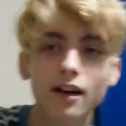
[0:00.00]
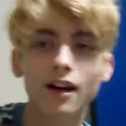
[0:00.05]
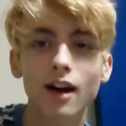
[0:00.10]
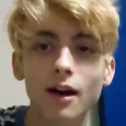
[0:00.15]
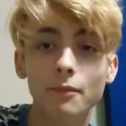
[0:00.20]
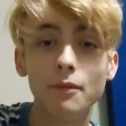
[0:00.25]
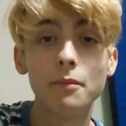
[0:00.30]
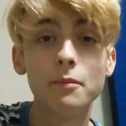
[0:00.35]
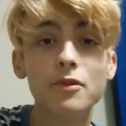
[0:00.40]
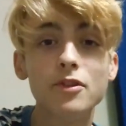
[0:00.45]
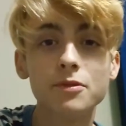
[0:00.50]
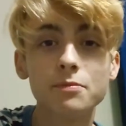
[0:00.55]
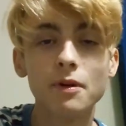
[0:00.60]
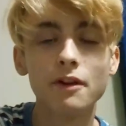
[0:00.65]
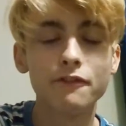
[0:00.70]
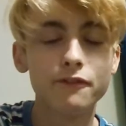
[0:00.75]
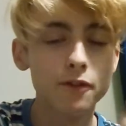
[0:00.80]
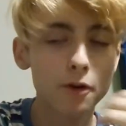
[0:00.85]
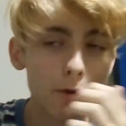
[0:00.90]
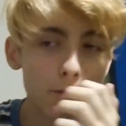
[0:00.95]
I'm using my
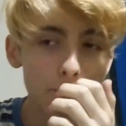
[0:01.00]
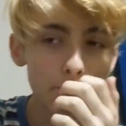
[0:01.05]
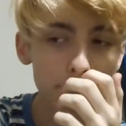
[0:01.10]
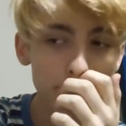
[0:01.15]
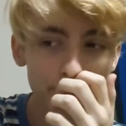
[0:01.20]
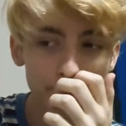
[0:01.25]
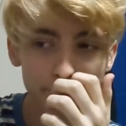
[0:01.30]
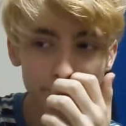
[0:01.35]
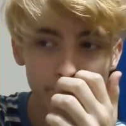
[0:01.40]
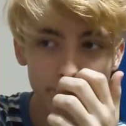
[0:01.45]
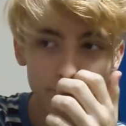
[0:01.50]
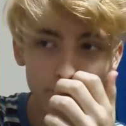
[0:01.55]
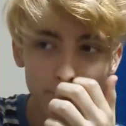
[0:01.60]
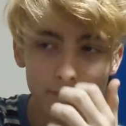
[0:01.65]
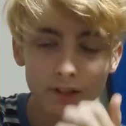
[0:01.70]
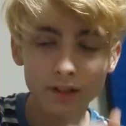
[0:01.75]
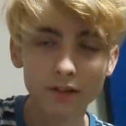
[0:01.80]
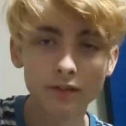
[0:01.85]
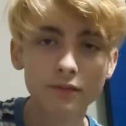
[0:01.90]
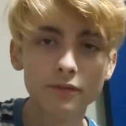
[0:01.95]
phone,
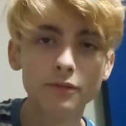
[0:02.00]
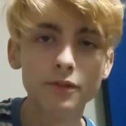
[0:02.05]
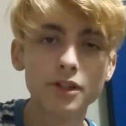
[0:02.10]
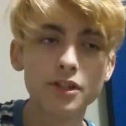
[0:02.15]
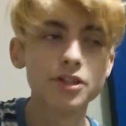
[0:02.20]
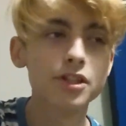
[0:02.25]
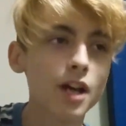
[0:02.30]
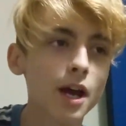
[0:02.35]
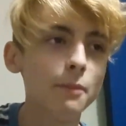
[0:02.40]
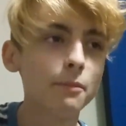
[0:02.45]
which